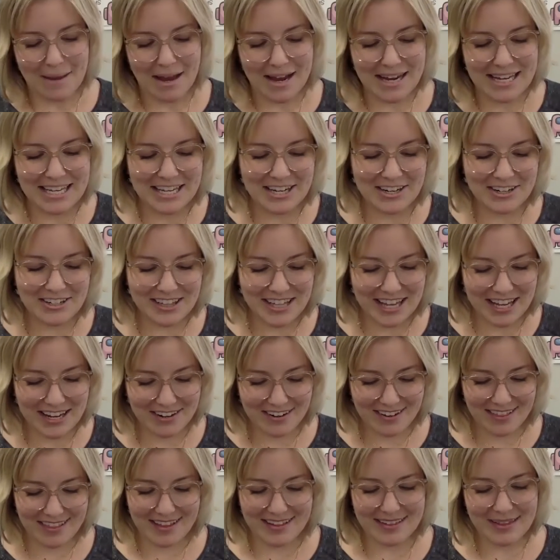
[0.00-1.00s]
A year
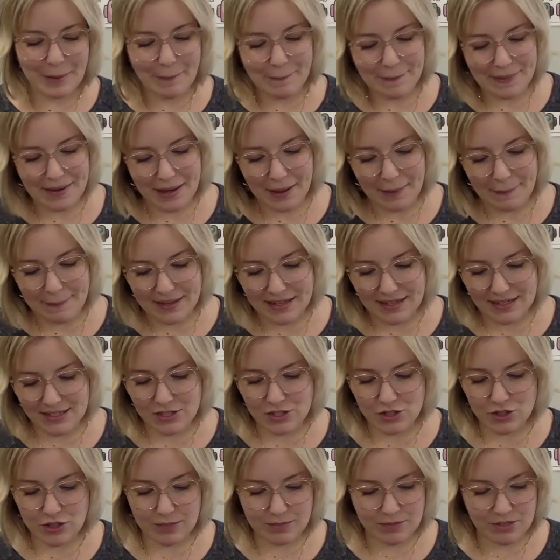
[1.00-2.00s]
later, the Olympic Committee
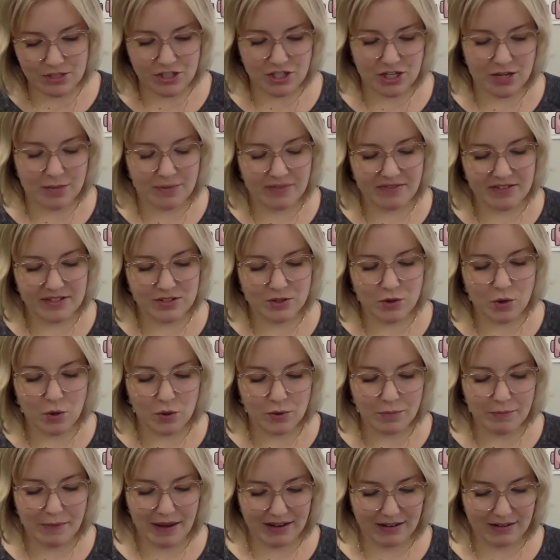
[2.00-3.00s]
stripped Jim of his
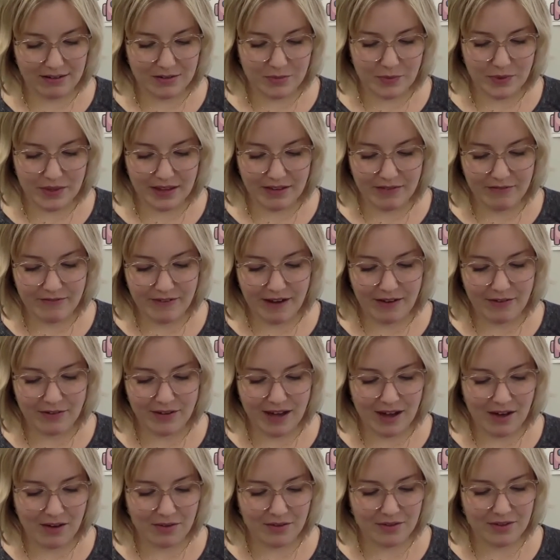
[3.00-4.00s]
gold medals when they found
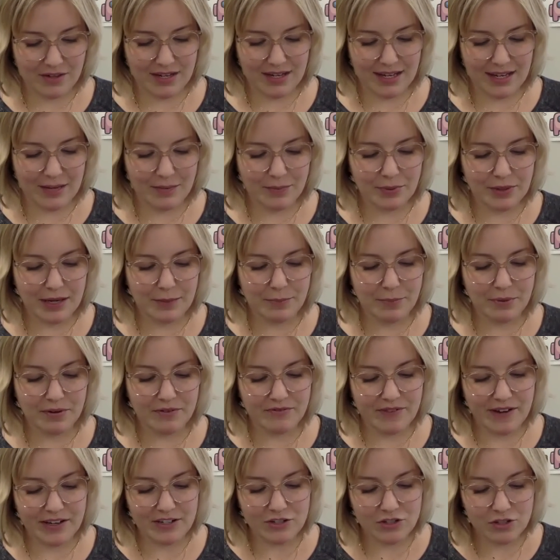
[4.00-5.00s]
out that he had played
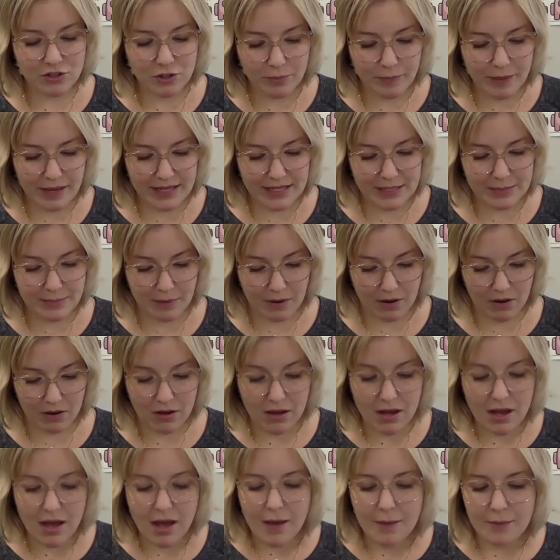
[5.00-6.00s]
professional baseball
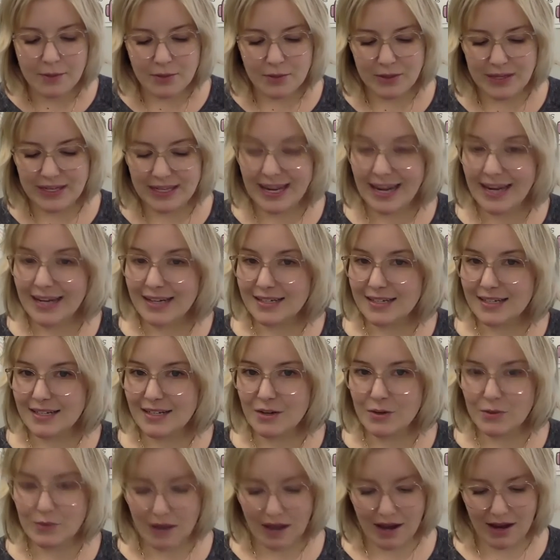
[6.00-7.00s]
between
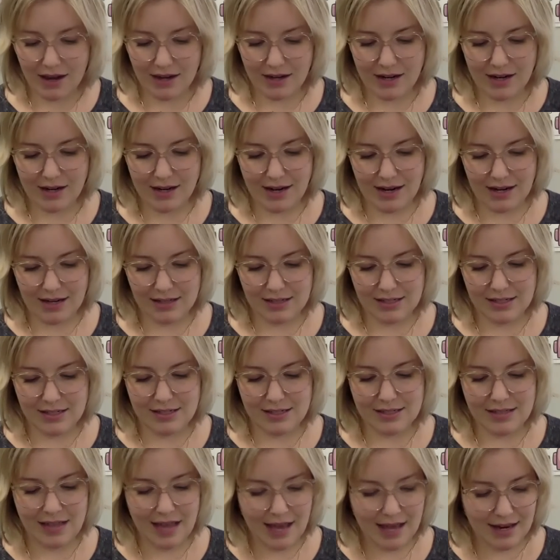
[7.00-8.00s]
1909 and
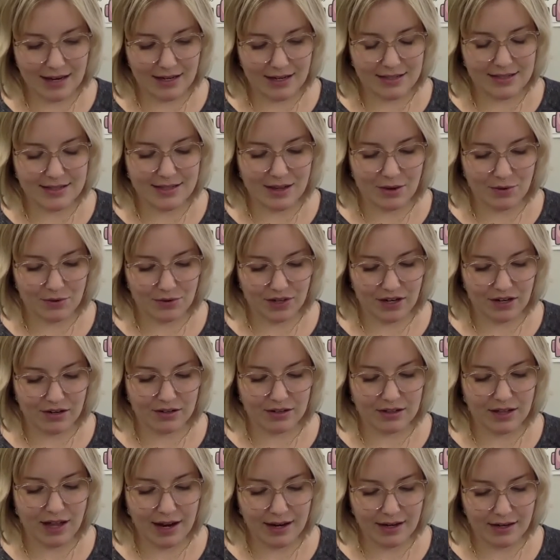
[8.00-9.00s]
1910 in South
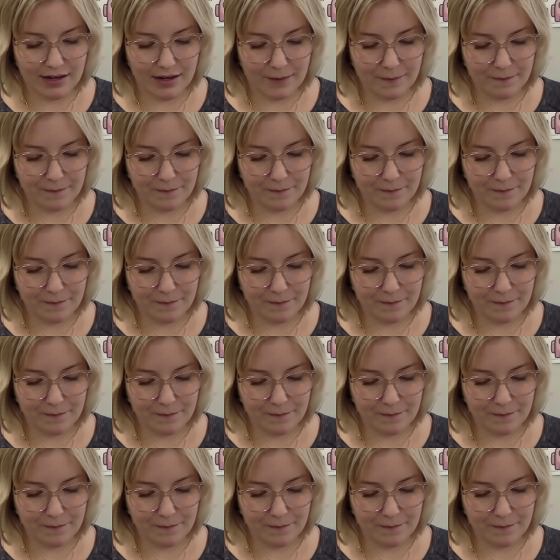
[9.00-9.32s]
Carolina.